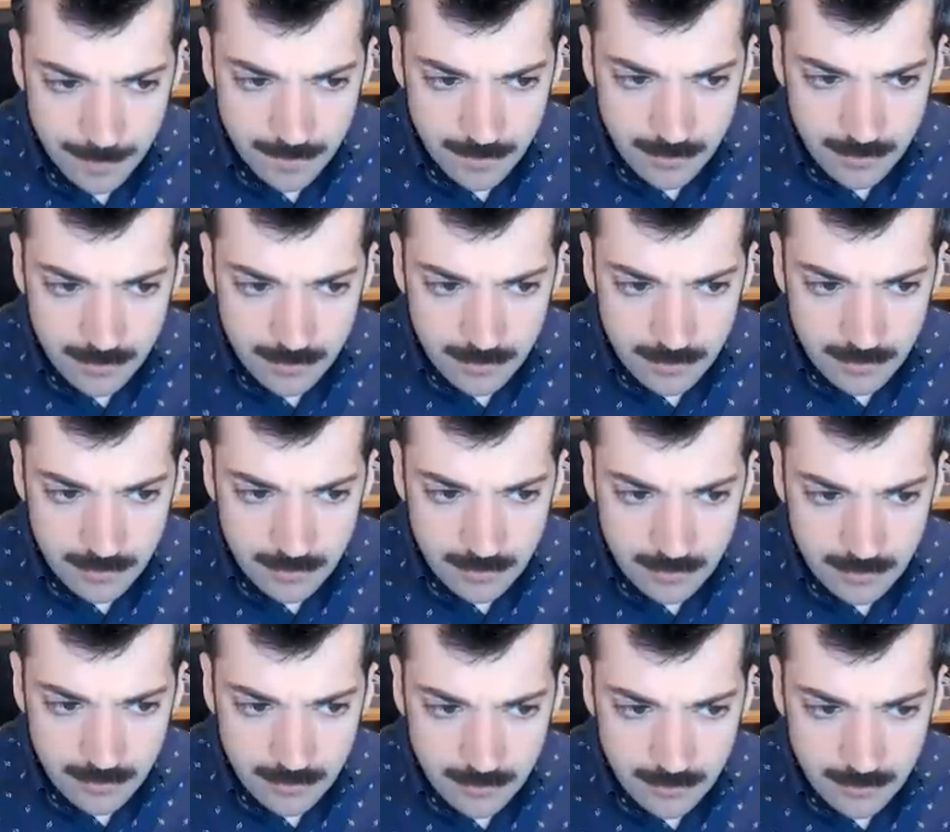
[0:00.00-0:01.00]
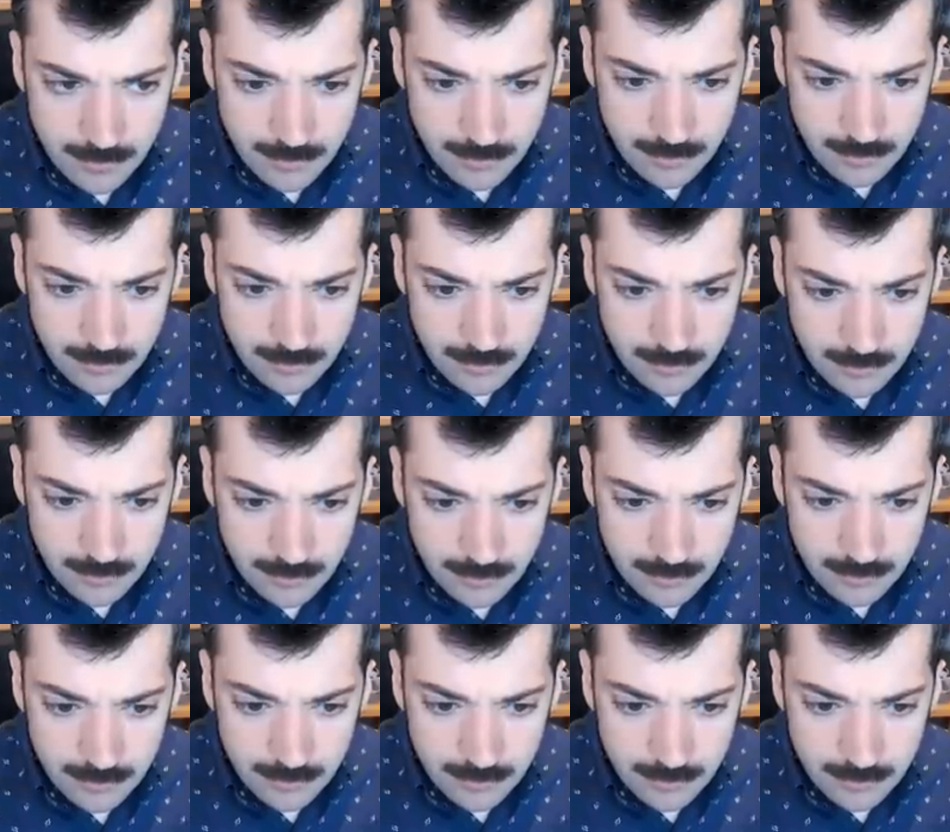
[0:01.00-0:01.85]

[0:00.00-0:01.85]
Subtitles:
No one is speaking in this clip.